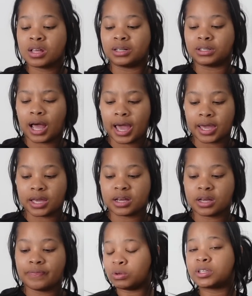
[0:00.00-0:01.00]
Like,
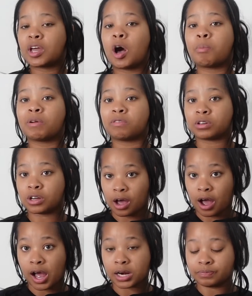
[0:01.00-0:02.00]
with the help of
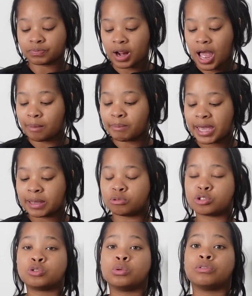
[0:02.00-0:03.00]
God, I'm able
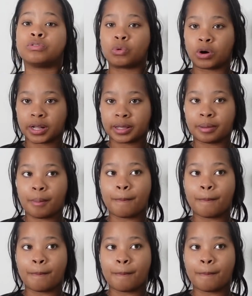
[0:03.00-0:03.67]
to afford it.